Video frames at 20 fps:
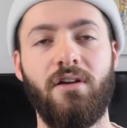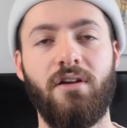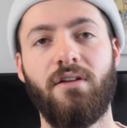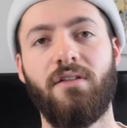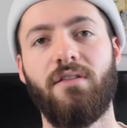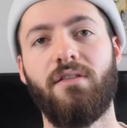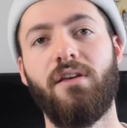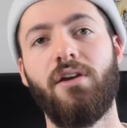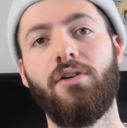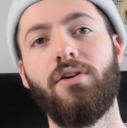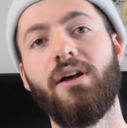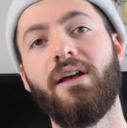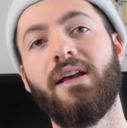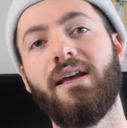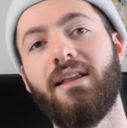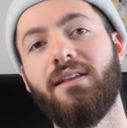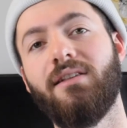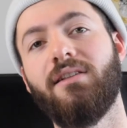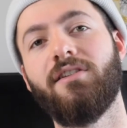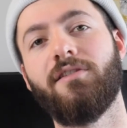There are
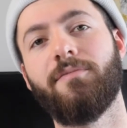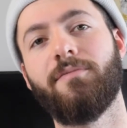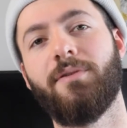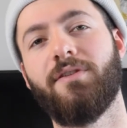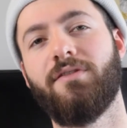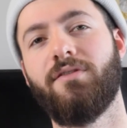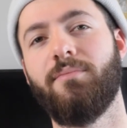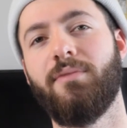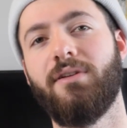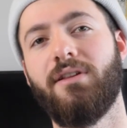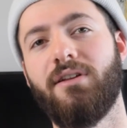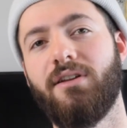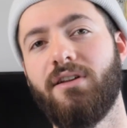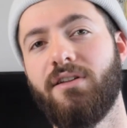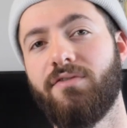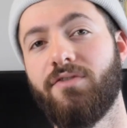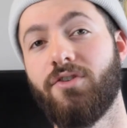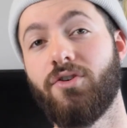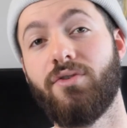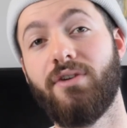endless possibilities
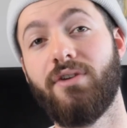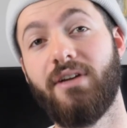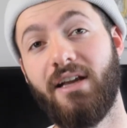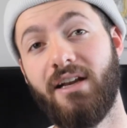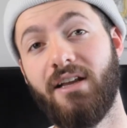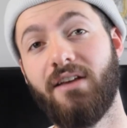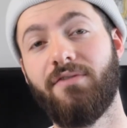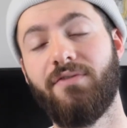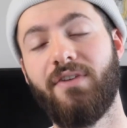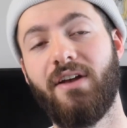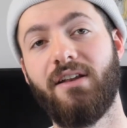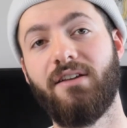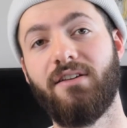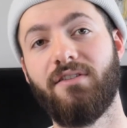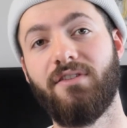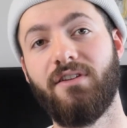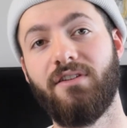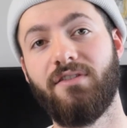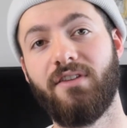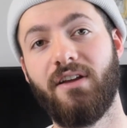for creating a
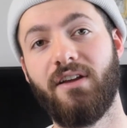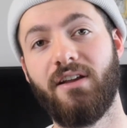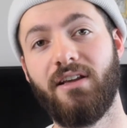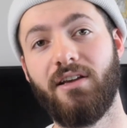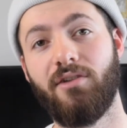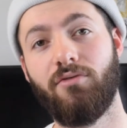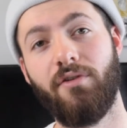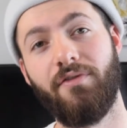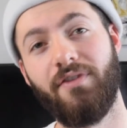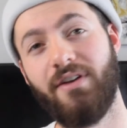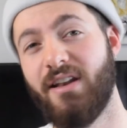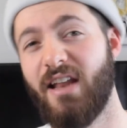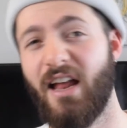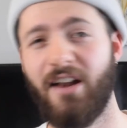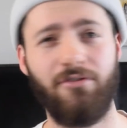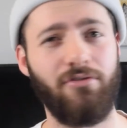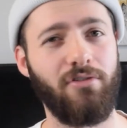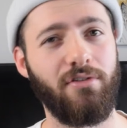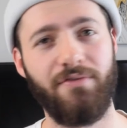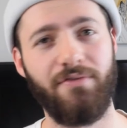fantasy setting with a
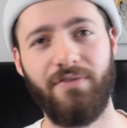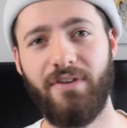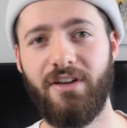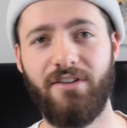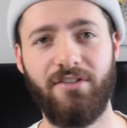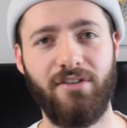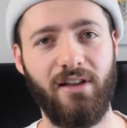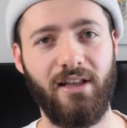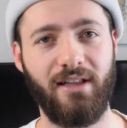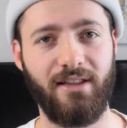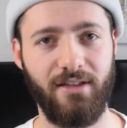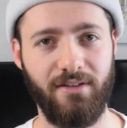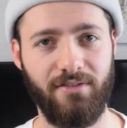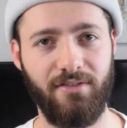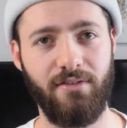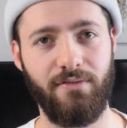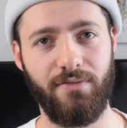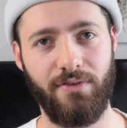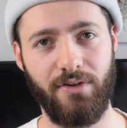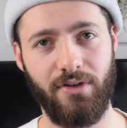natural feature like this
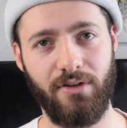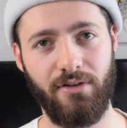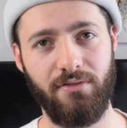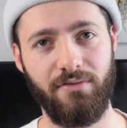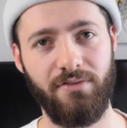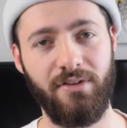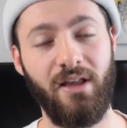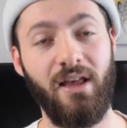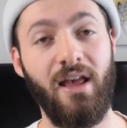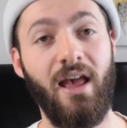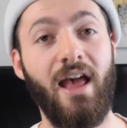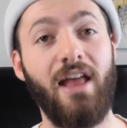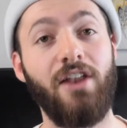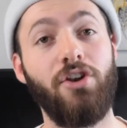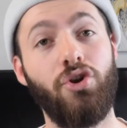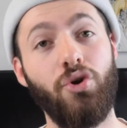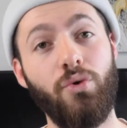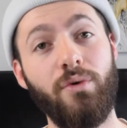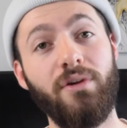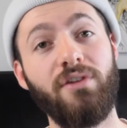involved, and
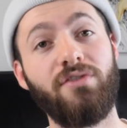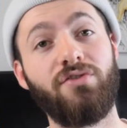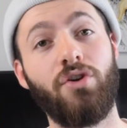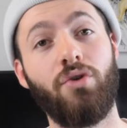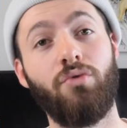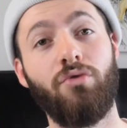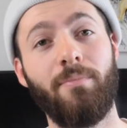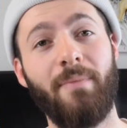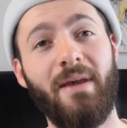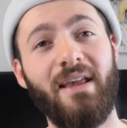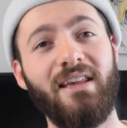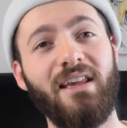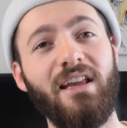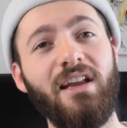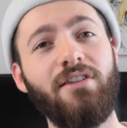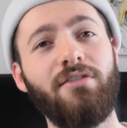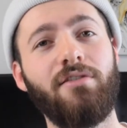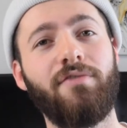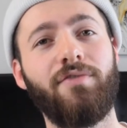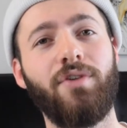doing so will make
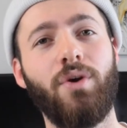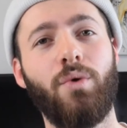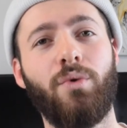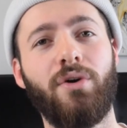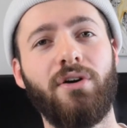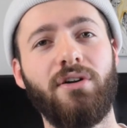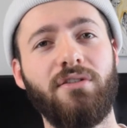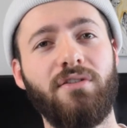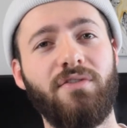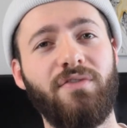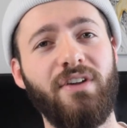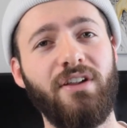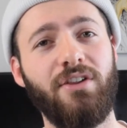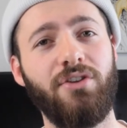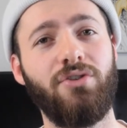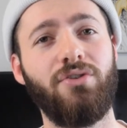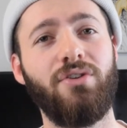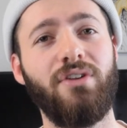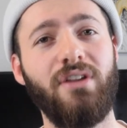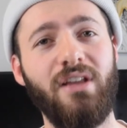each of your worlds feel
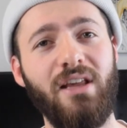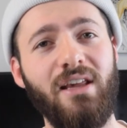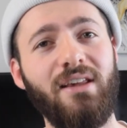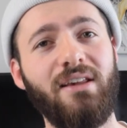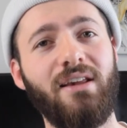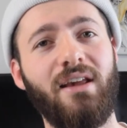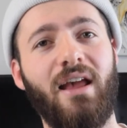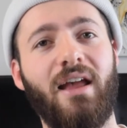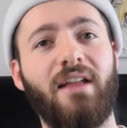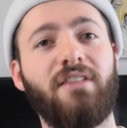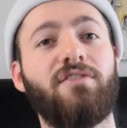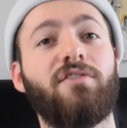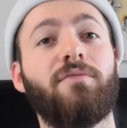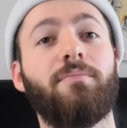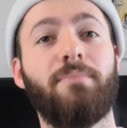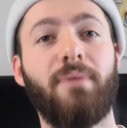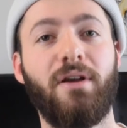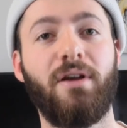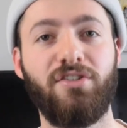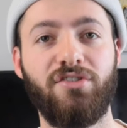unique and
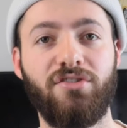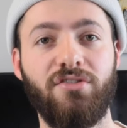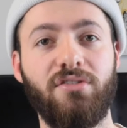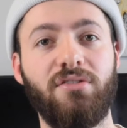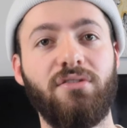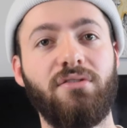special.